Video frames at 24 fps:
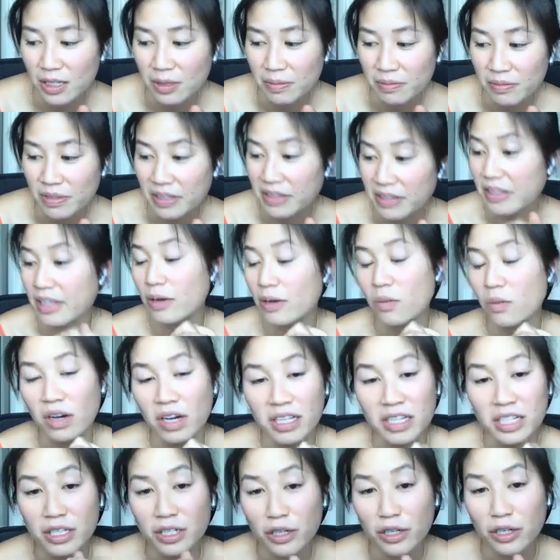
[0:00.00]
And
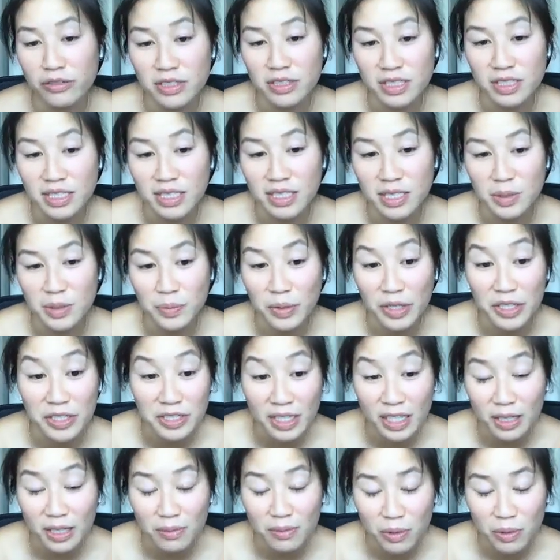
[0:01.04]
that won an Overseas
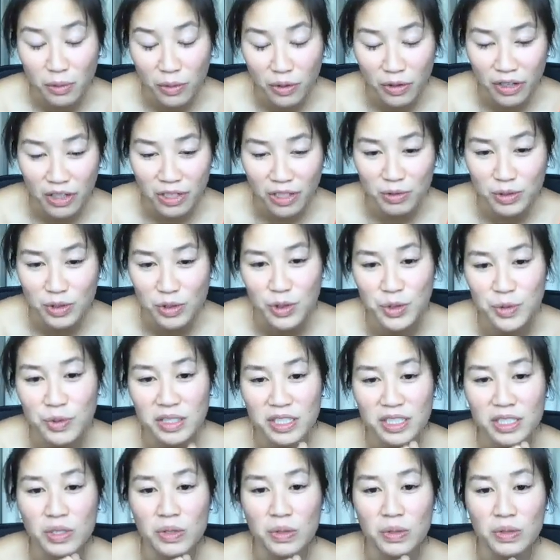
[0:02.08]
Press Club award, which
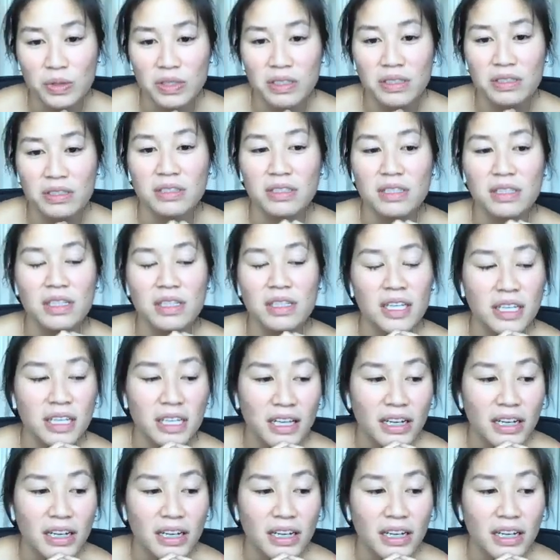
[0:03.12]
is really cool.